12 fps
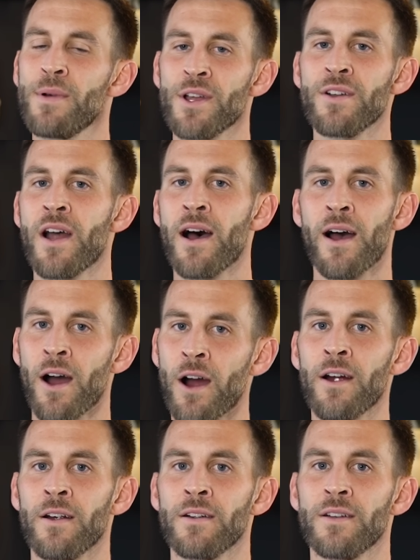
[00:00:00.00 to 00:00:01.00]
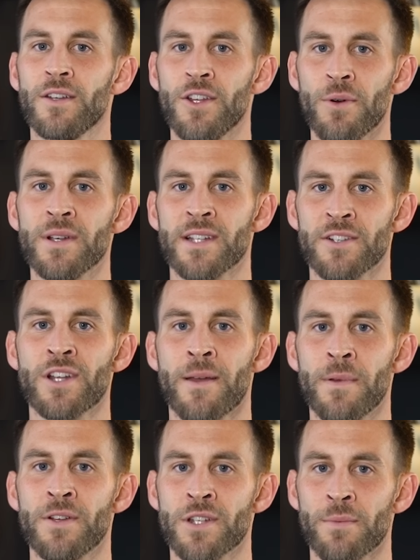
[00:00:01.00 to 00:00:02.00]
but you're not our USL
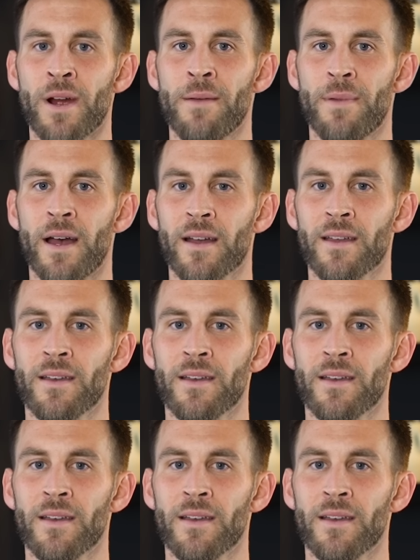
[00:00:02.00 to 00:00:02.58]
Championship right back.